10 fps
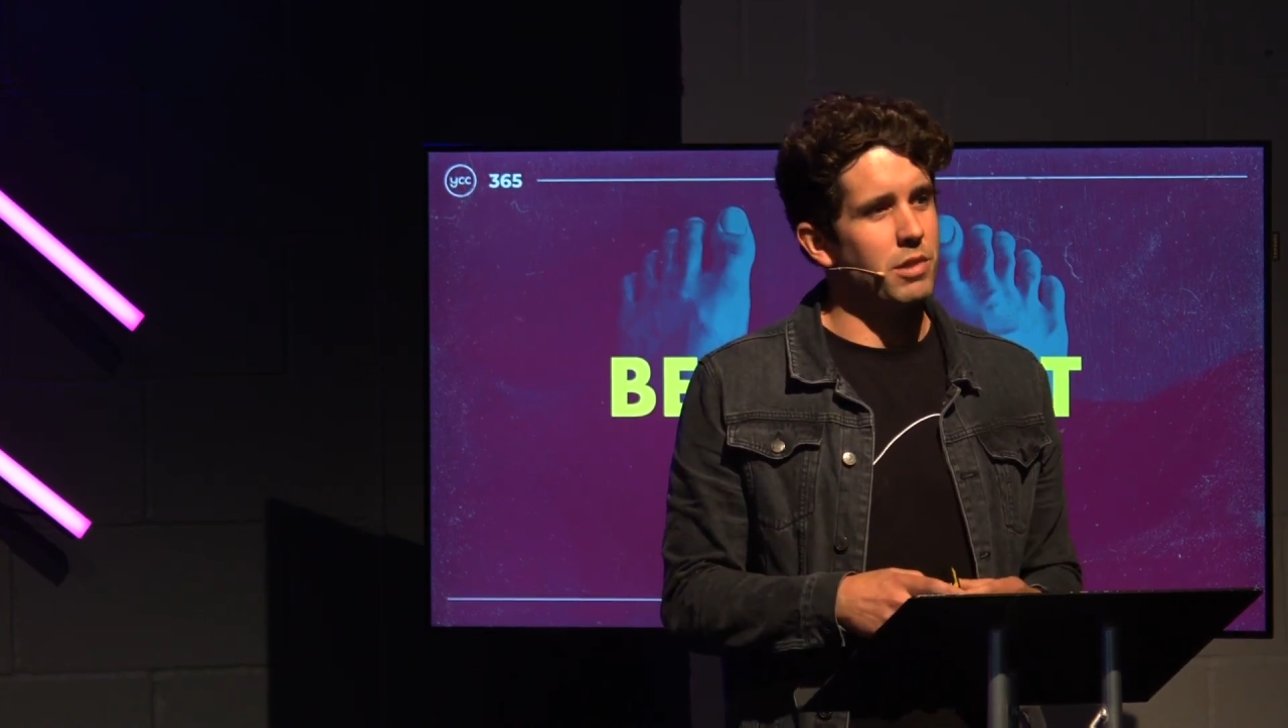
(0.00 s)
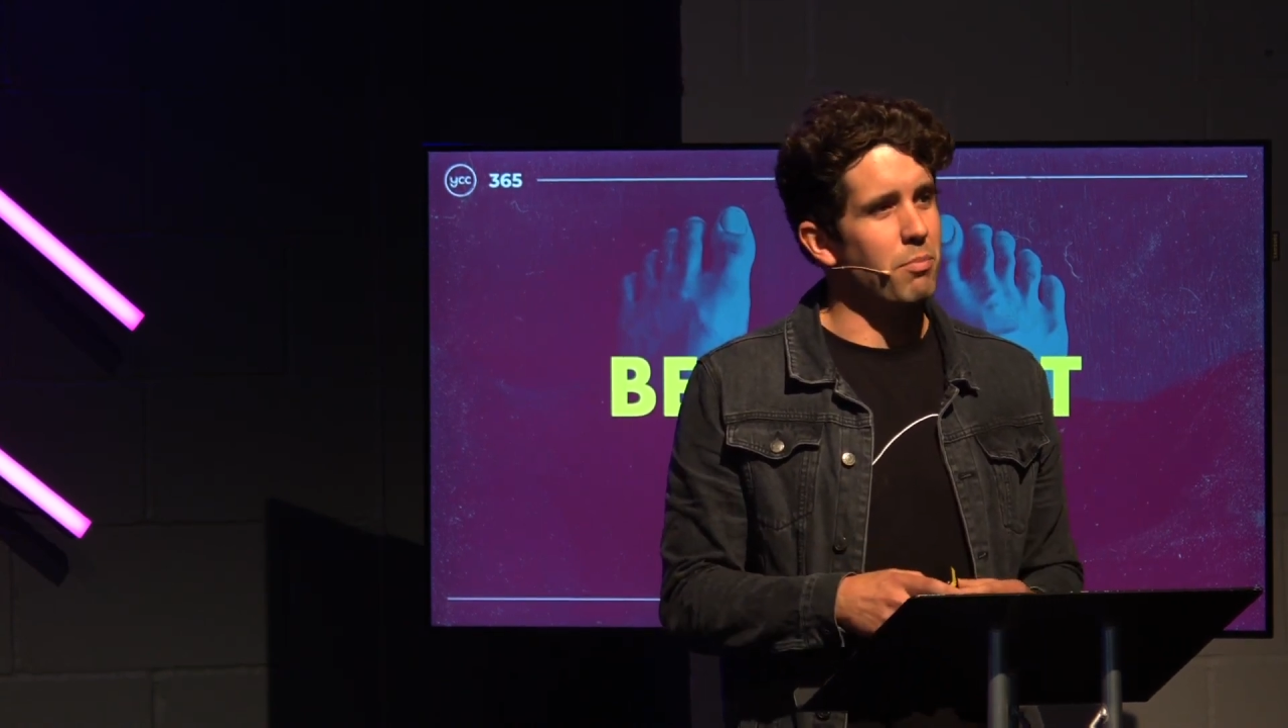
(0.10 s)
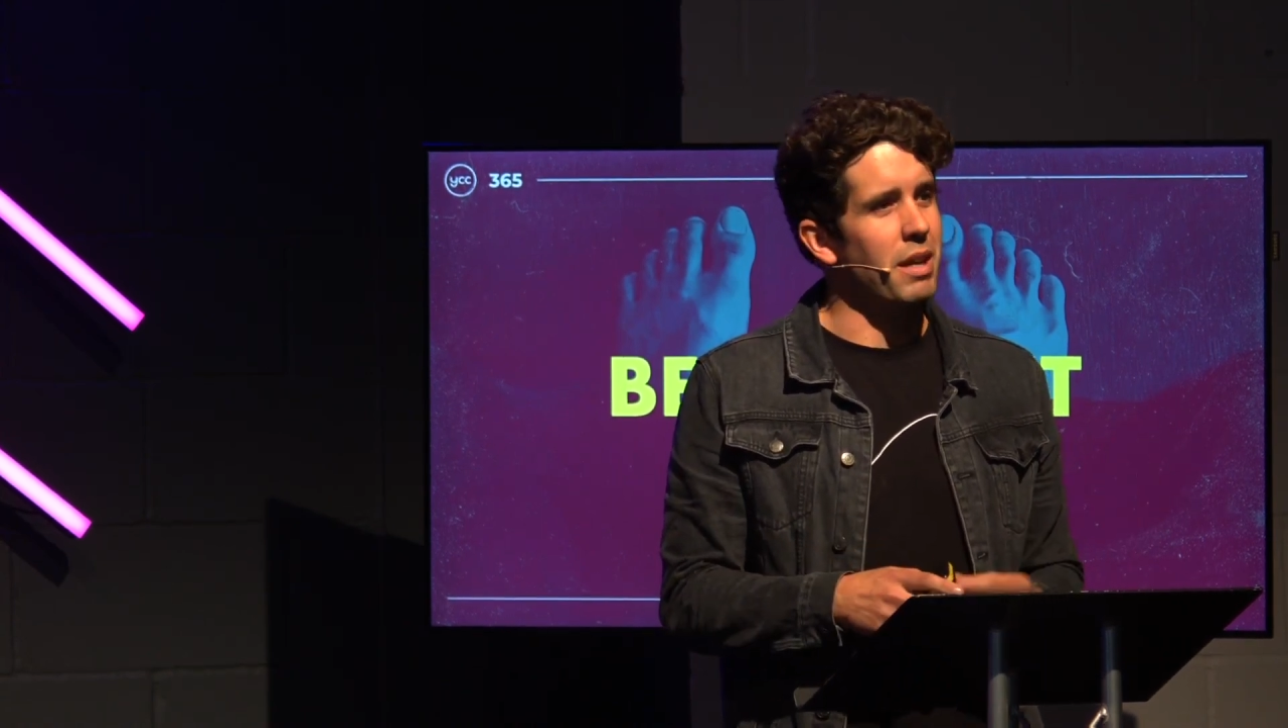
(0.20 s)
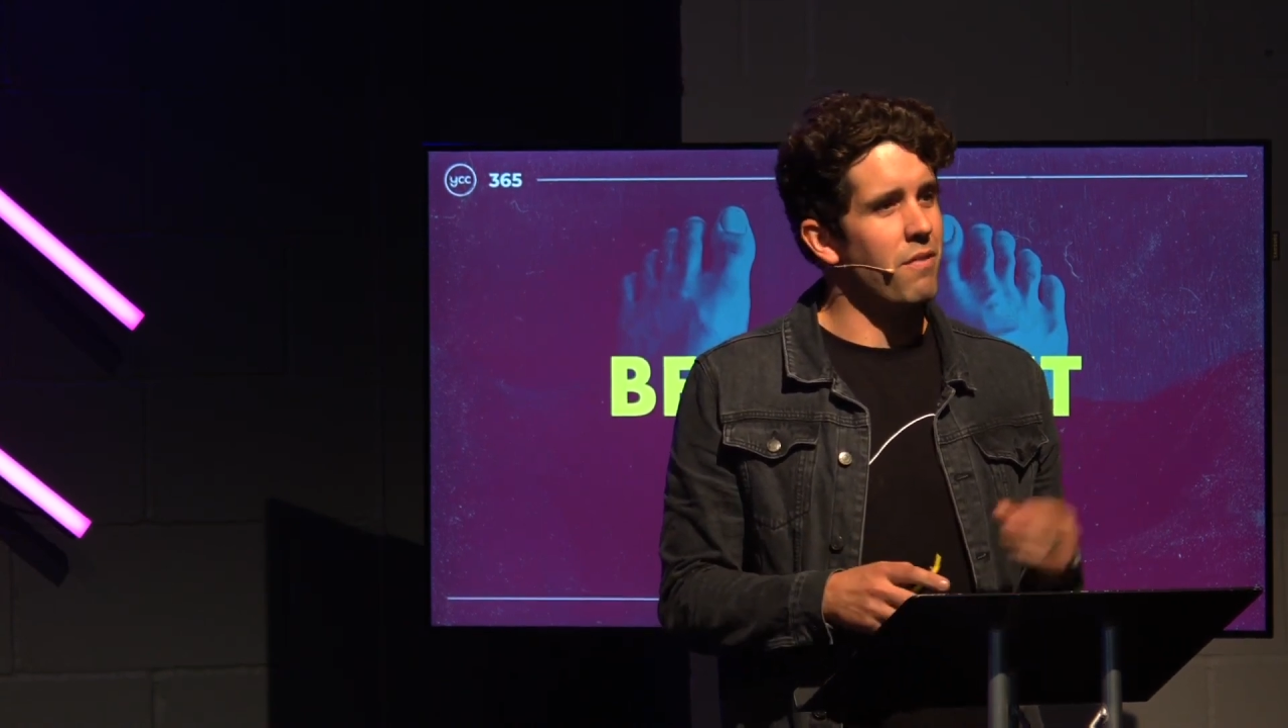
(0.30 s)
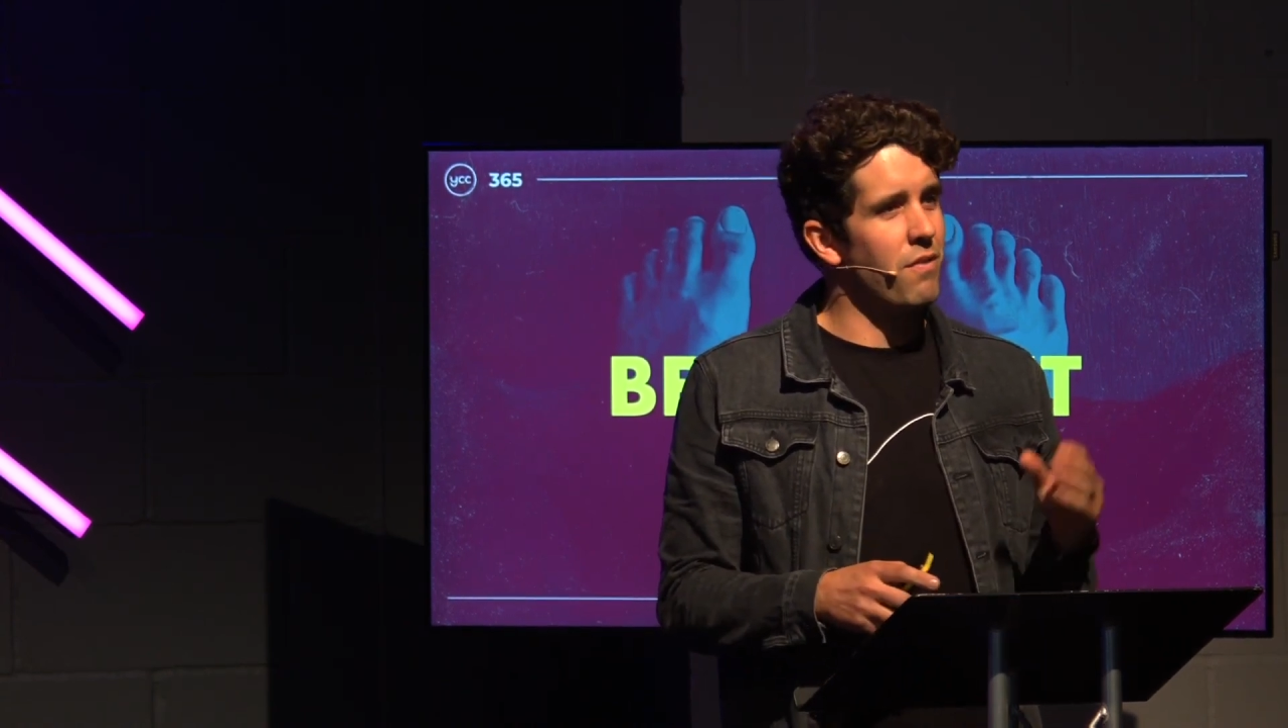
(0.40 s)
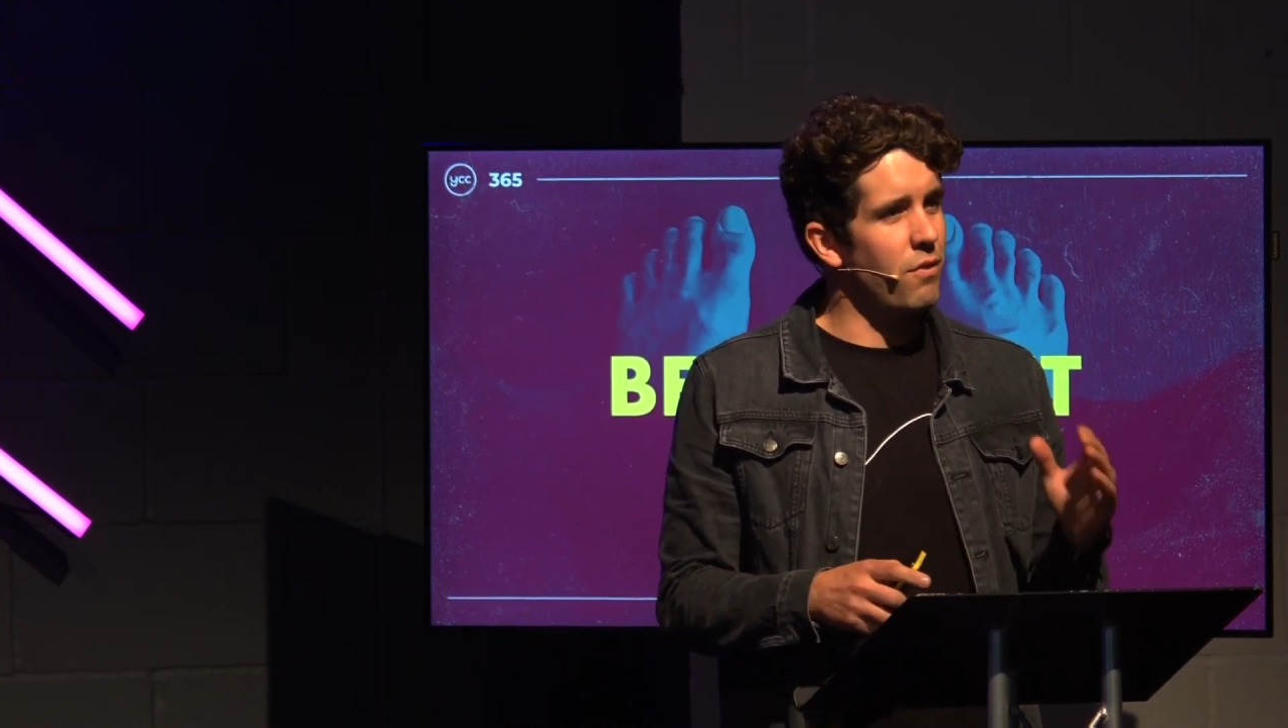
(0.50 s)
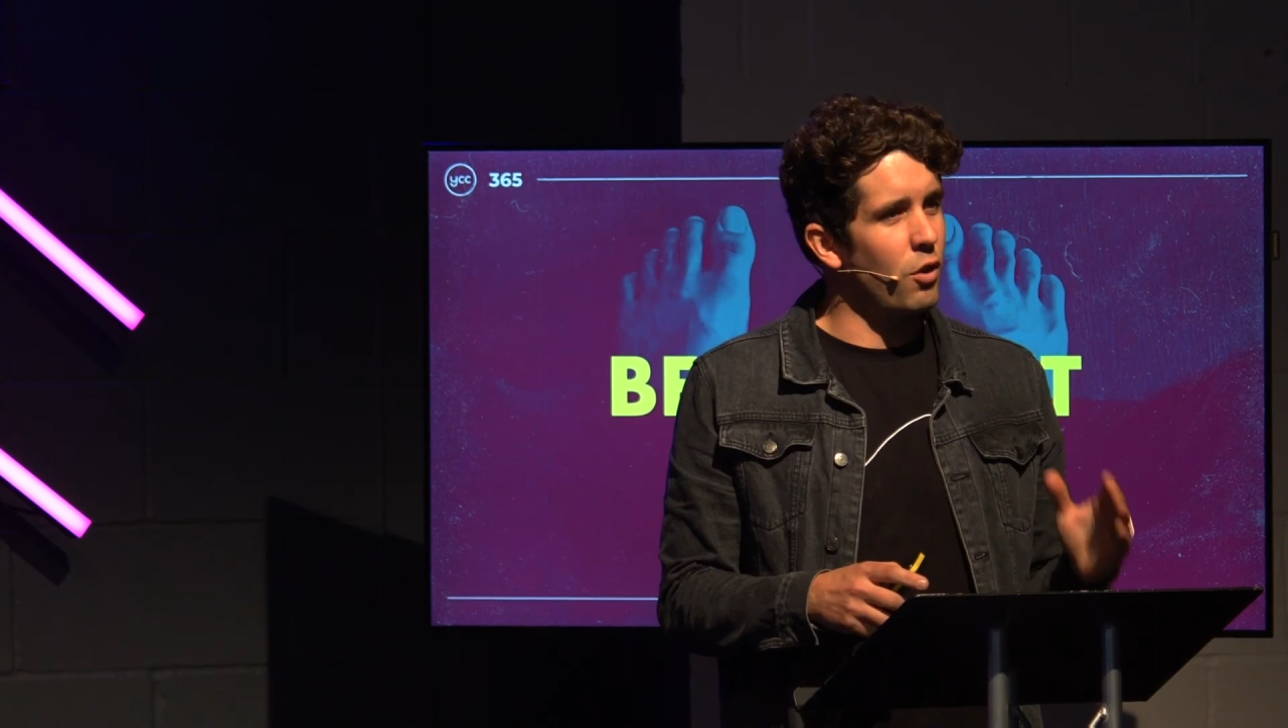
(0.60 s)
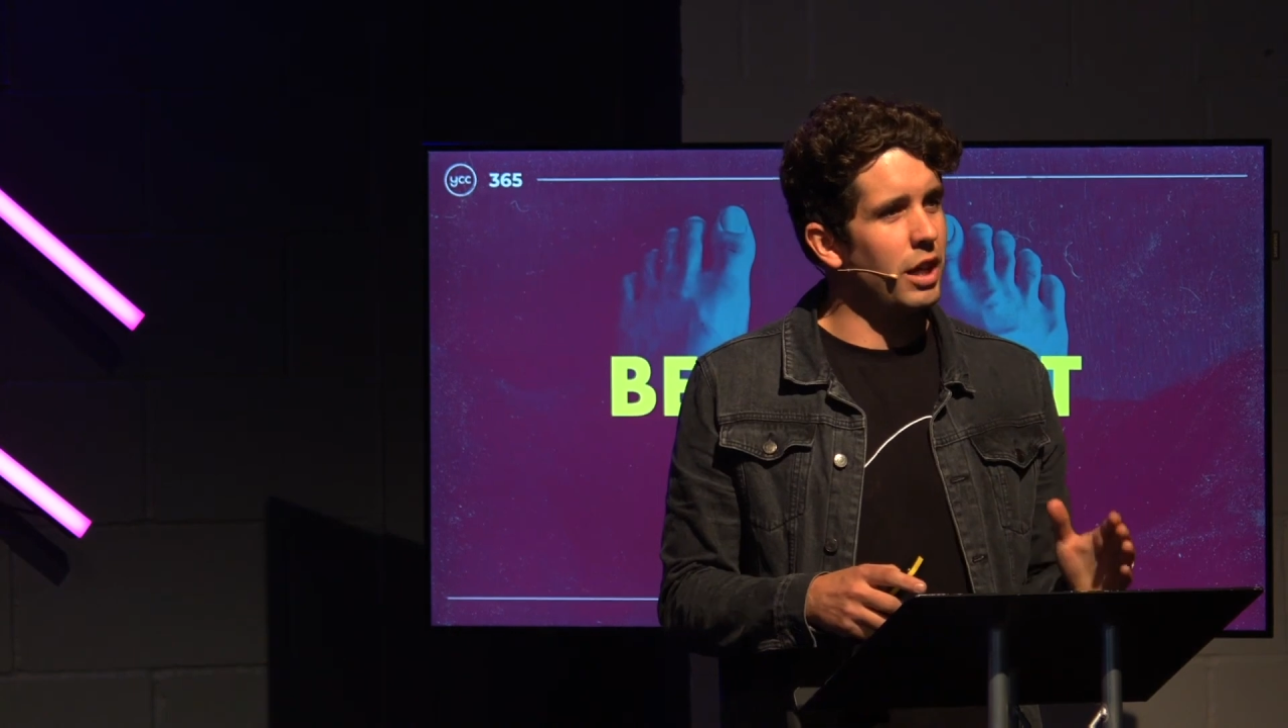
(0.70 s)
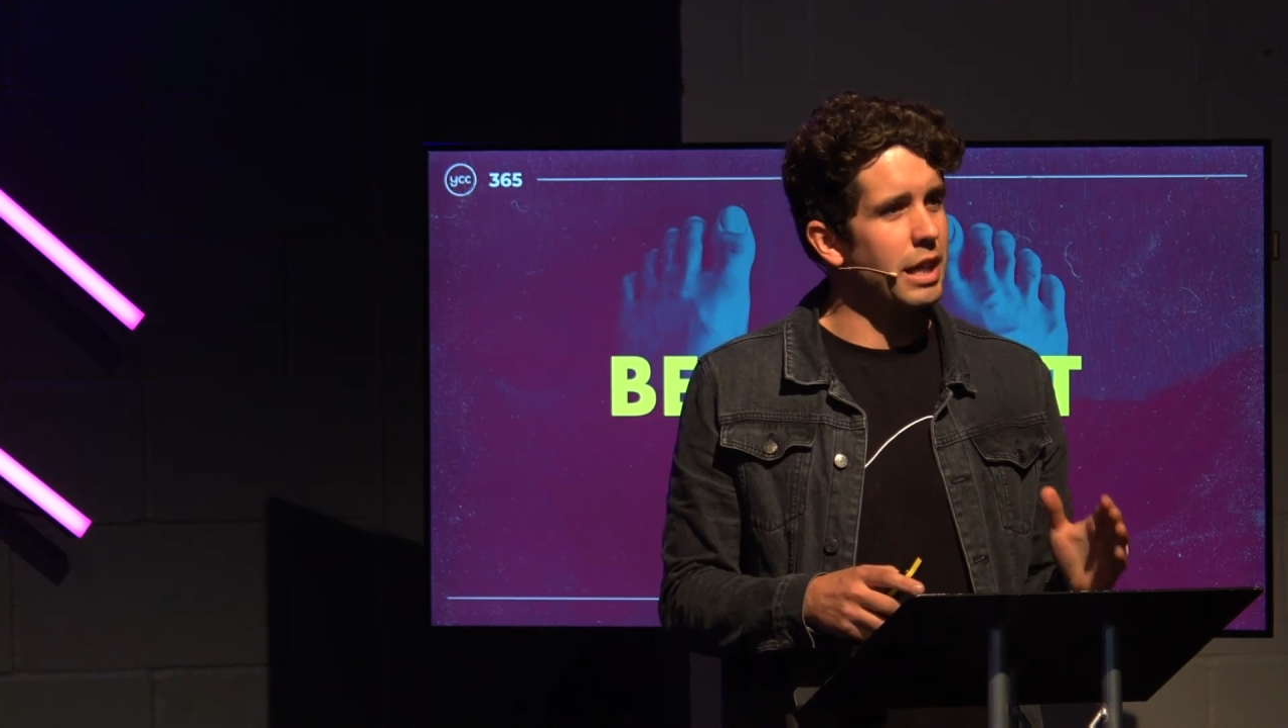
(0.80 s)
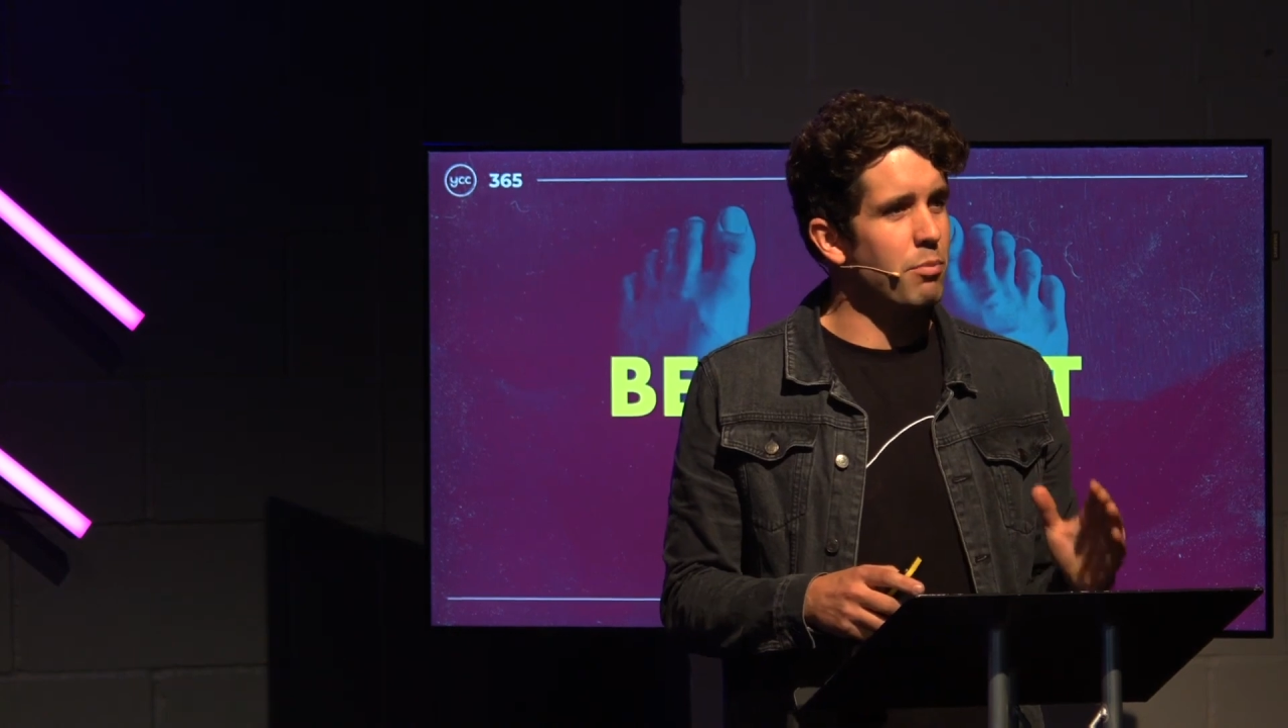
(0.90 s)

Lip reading: to be fully